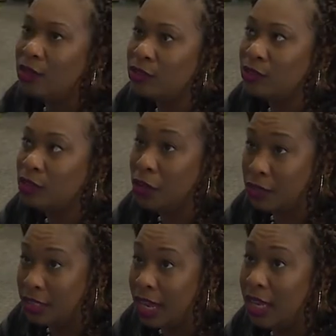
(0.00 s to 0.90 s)
them to live
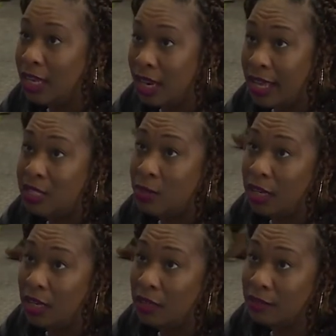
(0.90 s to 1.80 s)
independently, really.
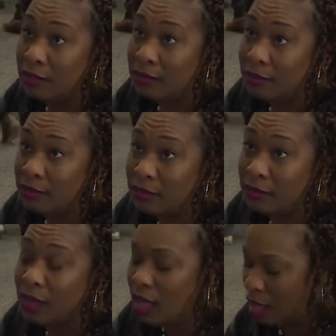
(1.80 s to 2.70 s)

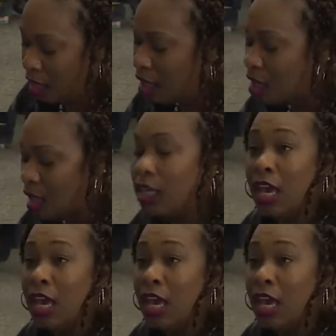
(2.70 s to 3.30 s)
Well, if anyone would